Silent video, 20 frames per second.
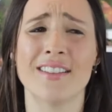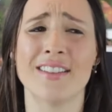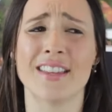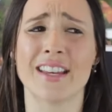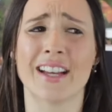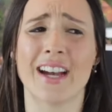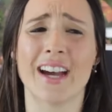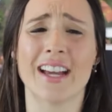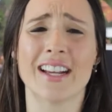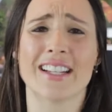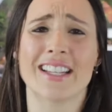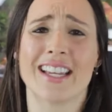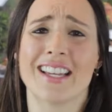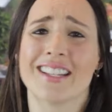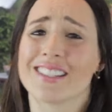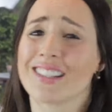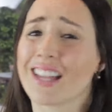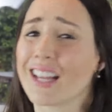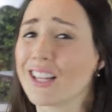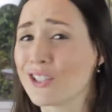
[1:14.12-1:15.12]
They kind of
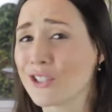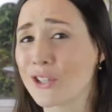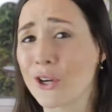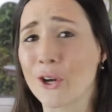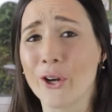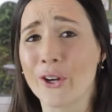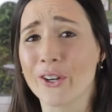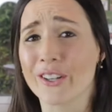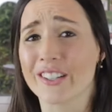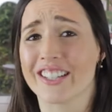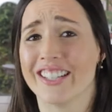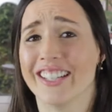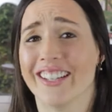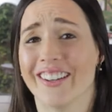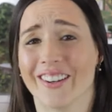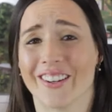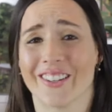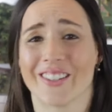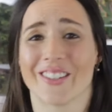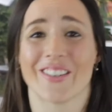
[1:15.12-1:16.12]
taste like dirt
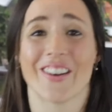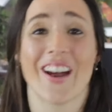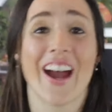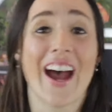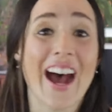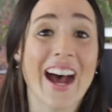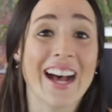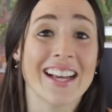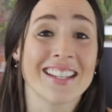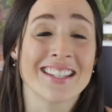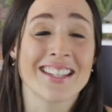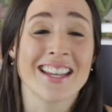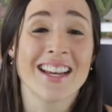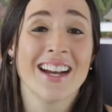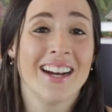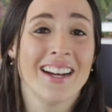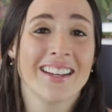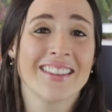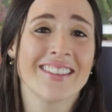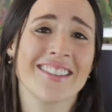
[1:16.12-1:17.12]
or grass.
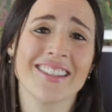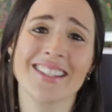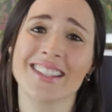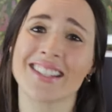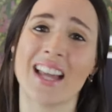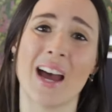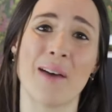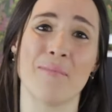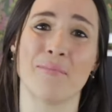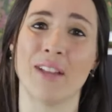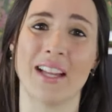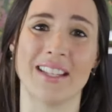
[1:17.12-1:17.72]
They're just not